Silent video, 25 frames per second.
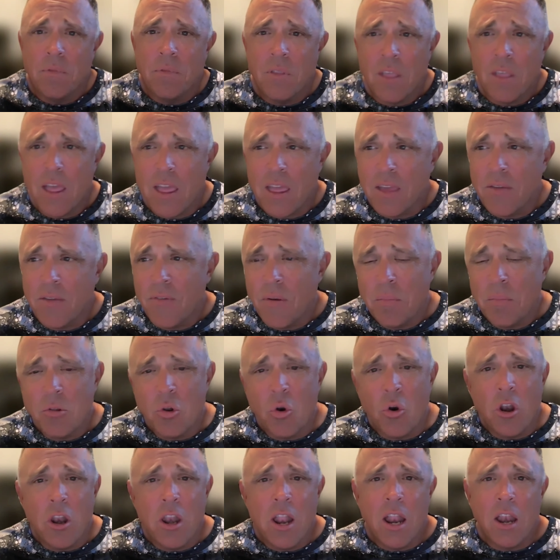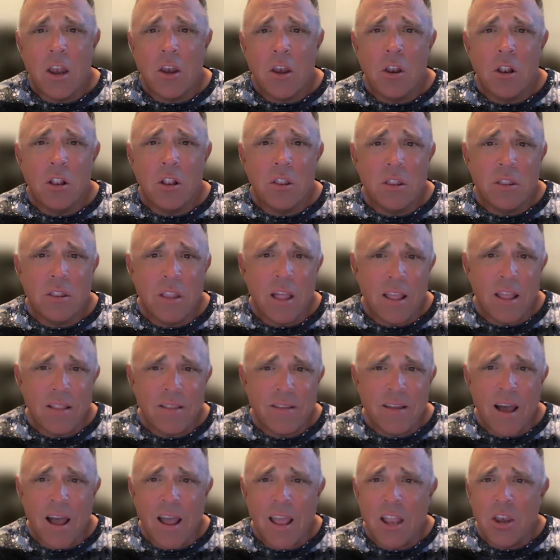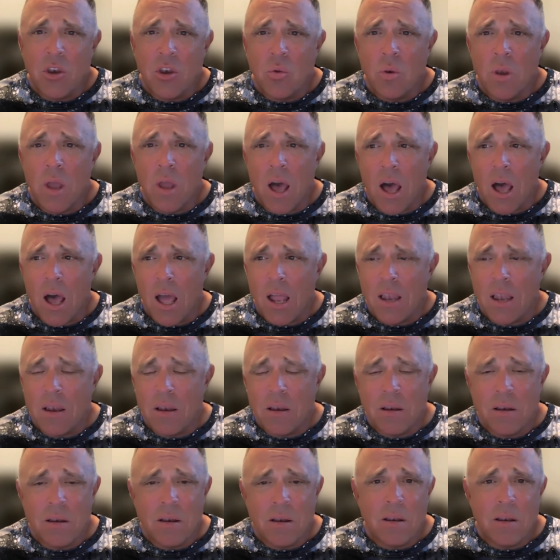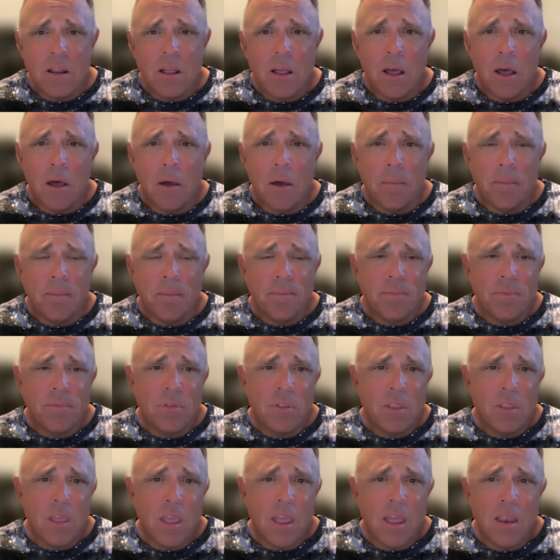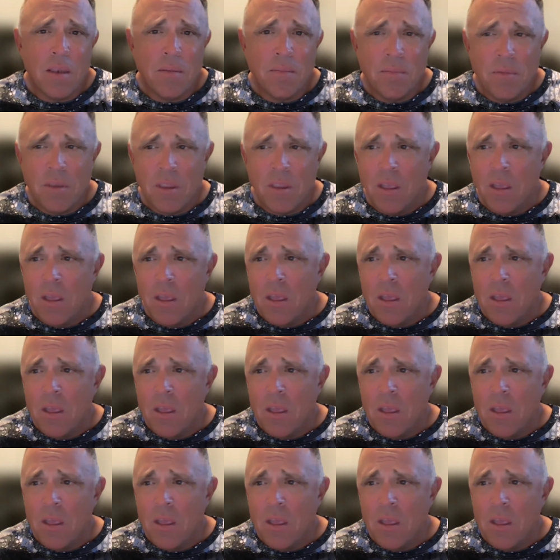like if I'm learning how to like tie a new knot, um, and